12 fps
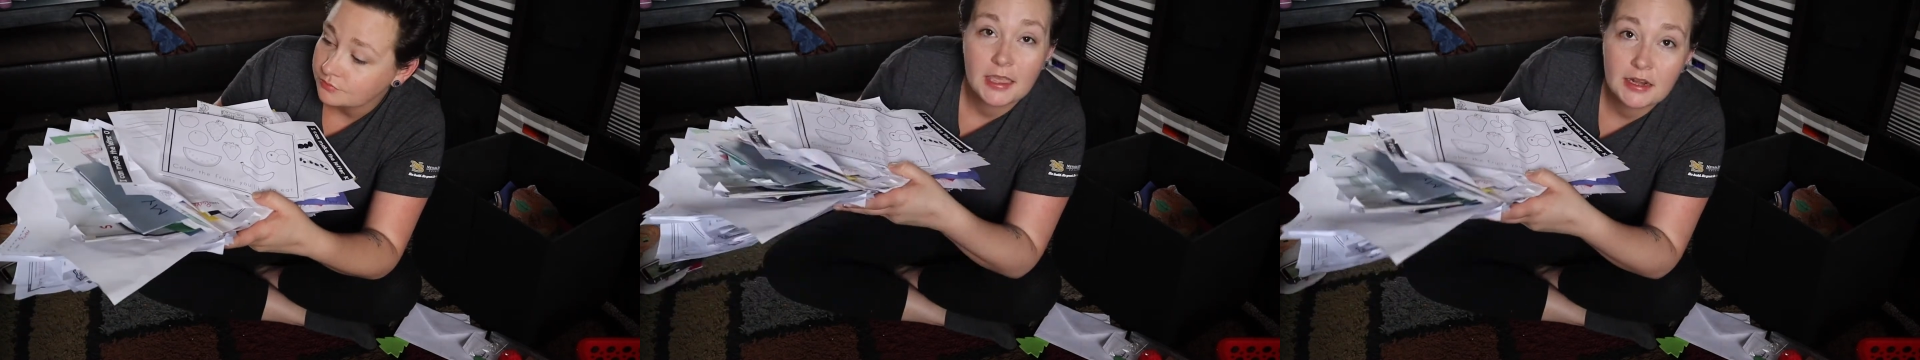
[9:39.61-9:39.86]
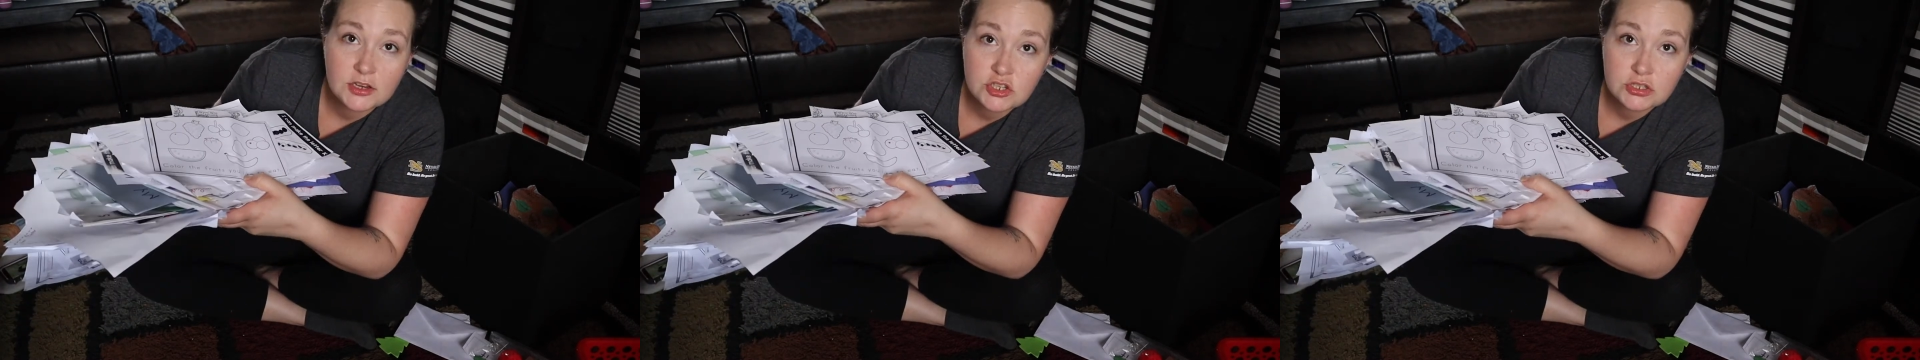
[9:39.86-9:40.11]

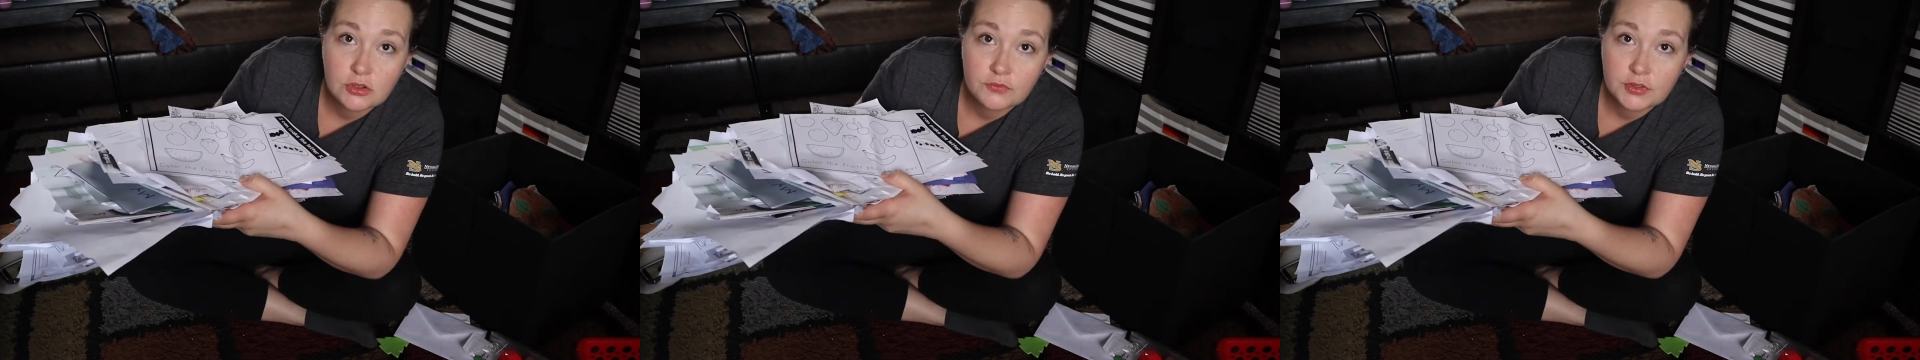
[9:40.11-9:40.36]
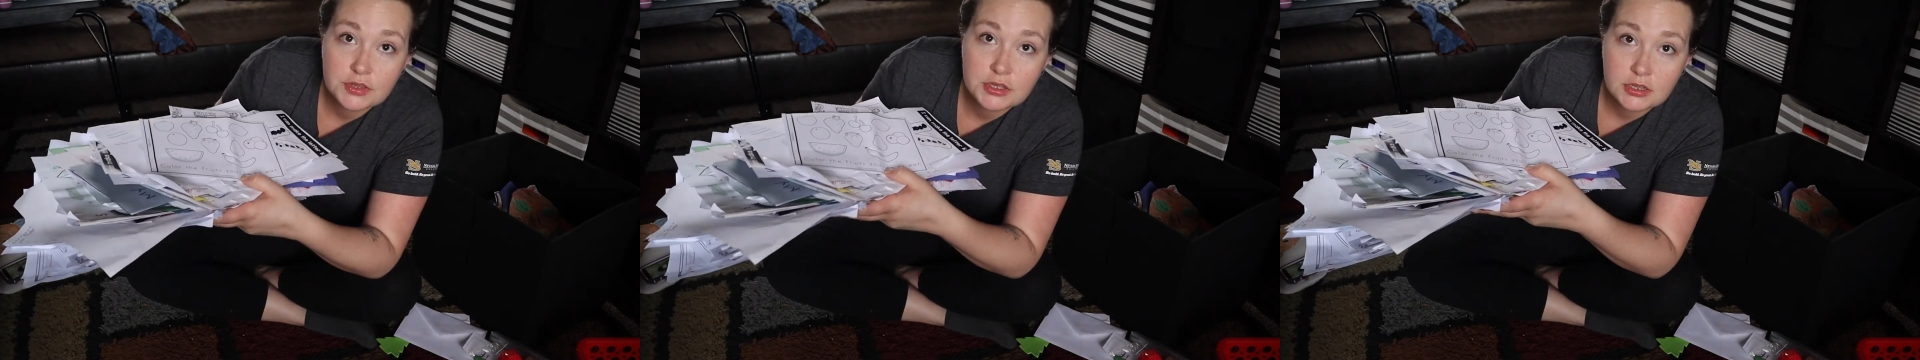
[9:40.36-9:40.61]
And I just don't
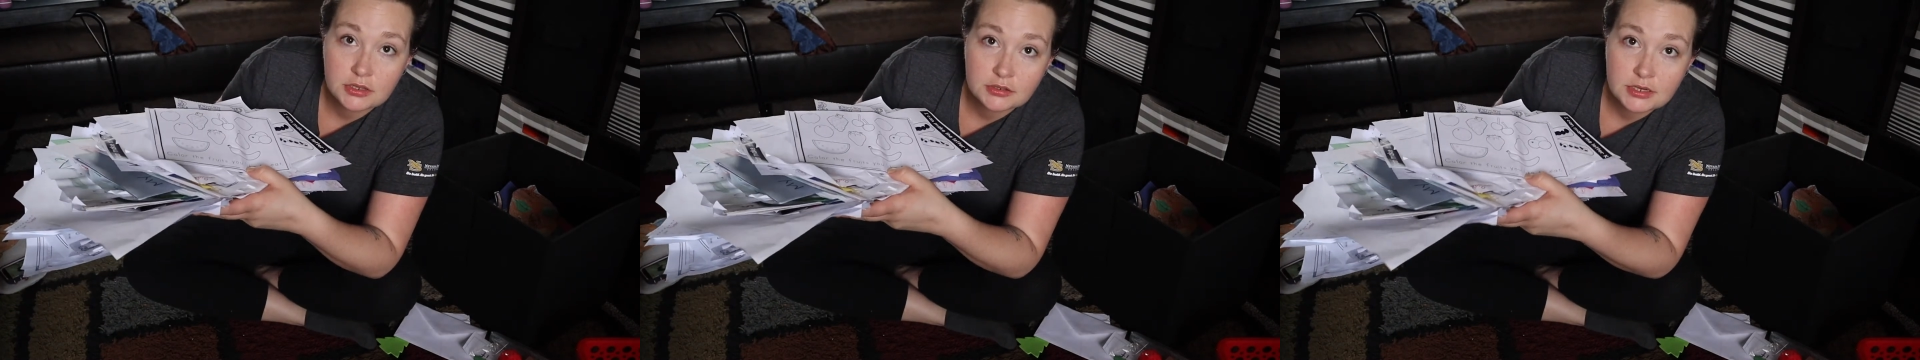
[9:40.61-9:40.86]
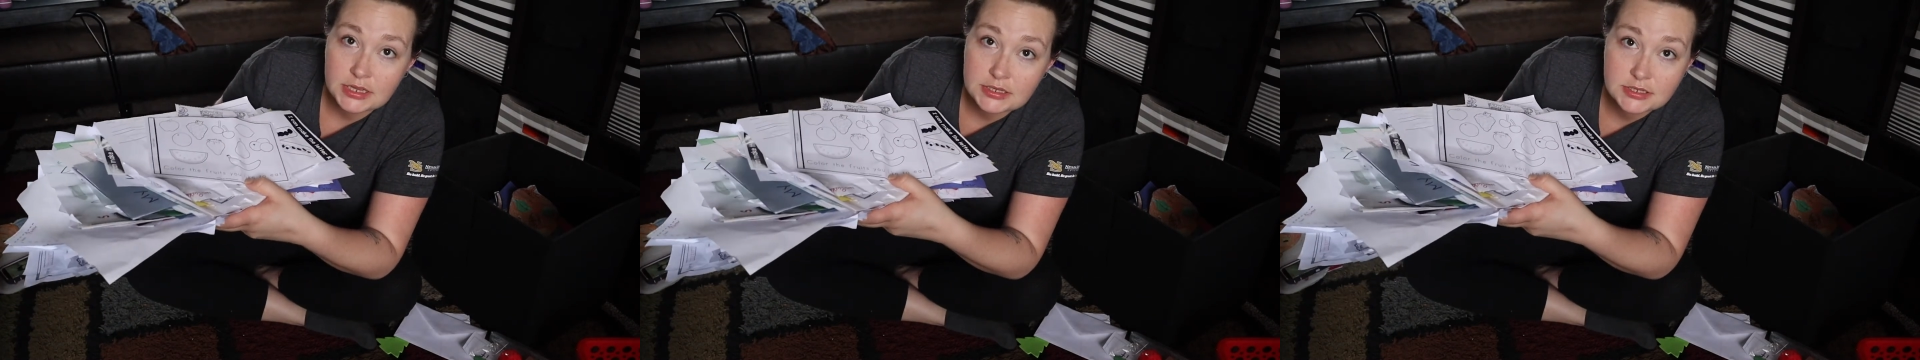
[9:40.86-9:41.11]
feel the
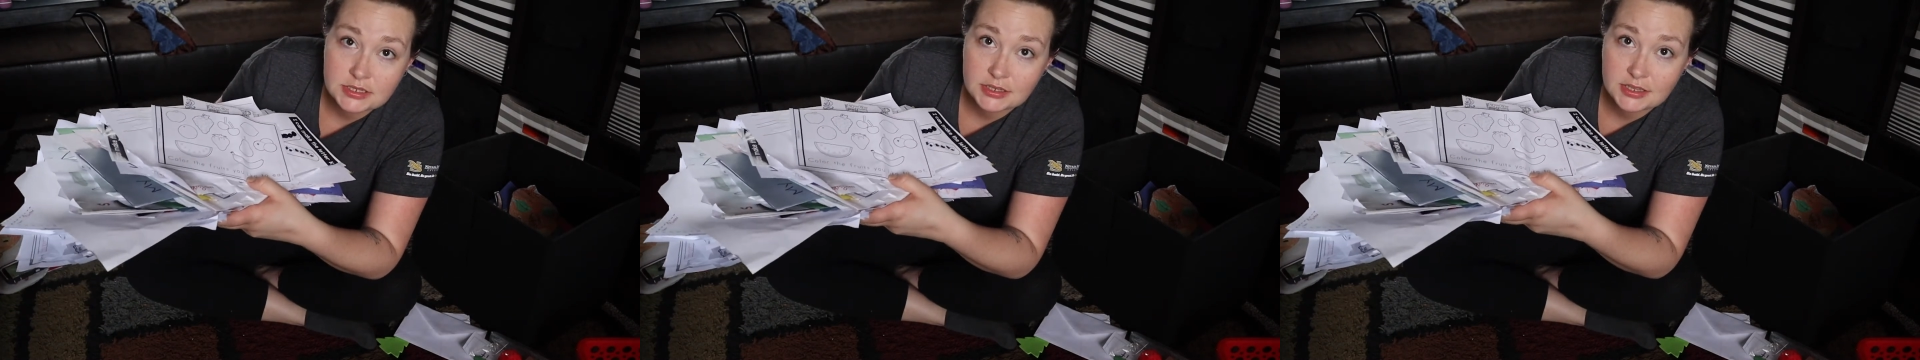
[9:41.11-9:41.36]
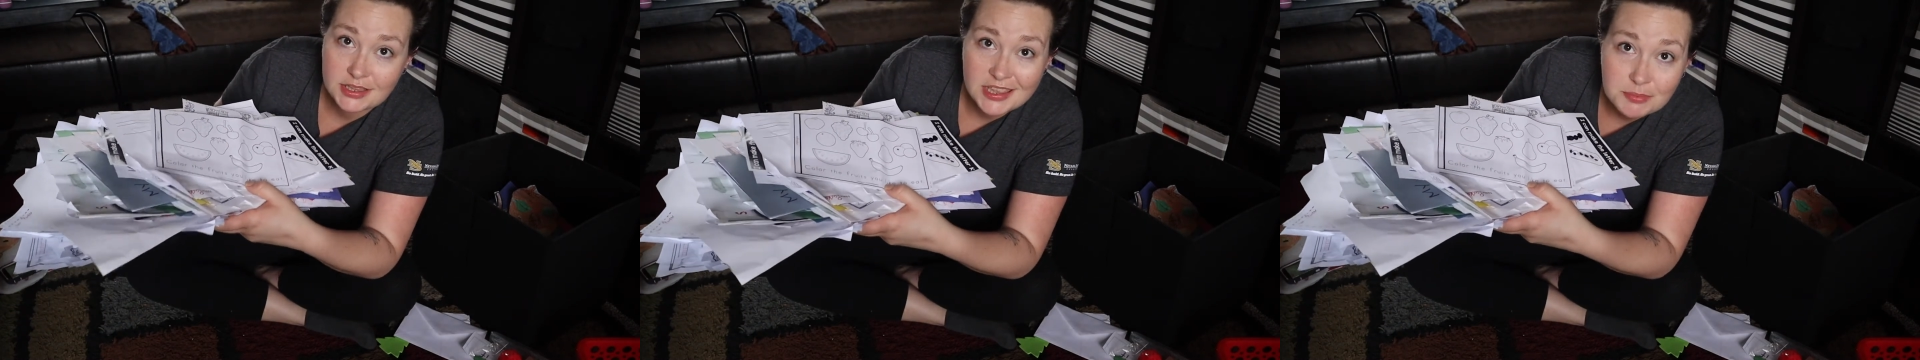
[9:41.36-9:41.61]
need to
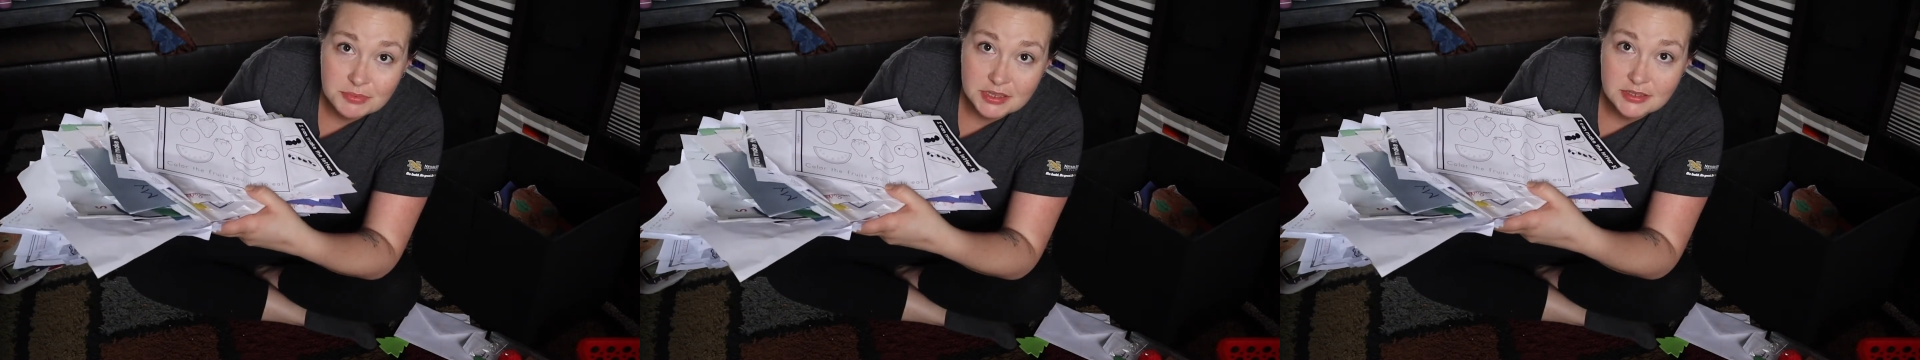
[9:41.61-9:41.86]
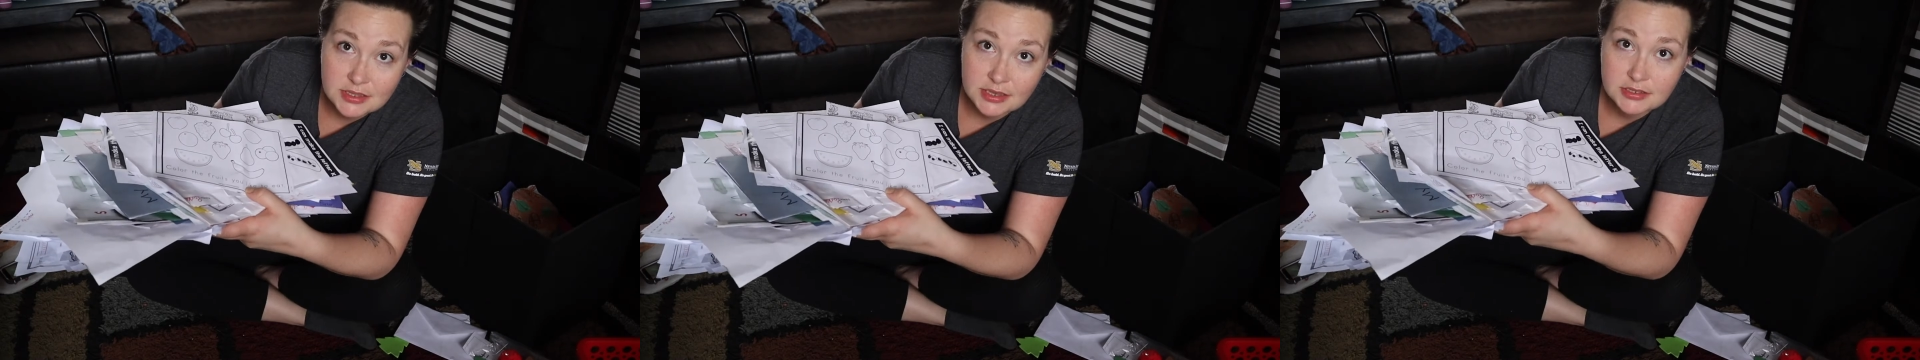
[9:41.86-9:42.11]
keep
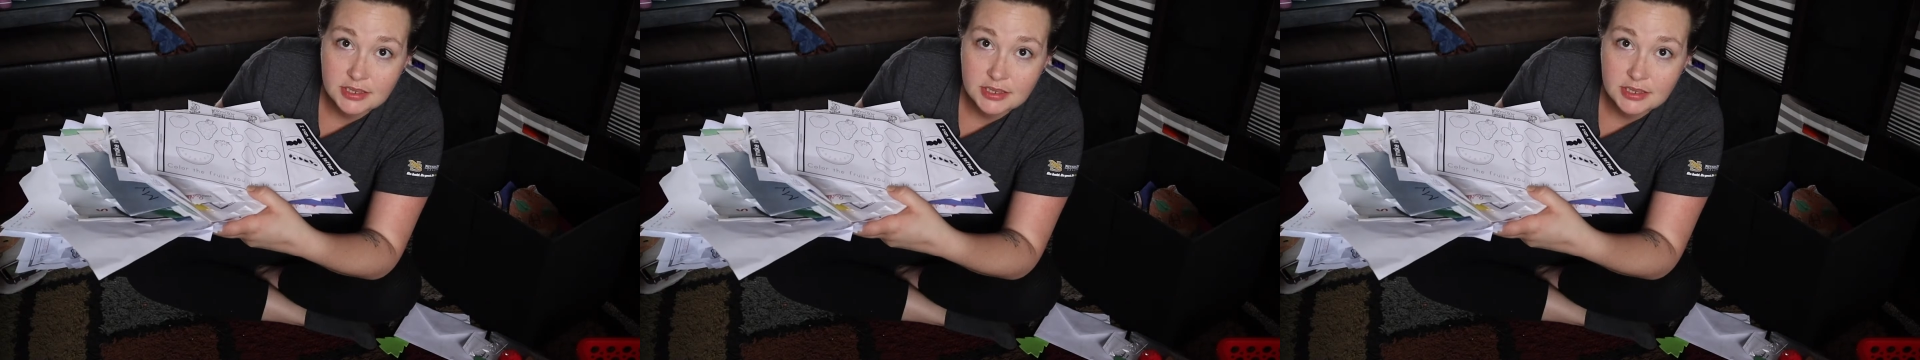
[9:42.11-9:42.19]
these things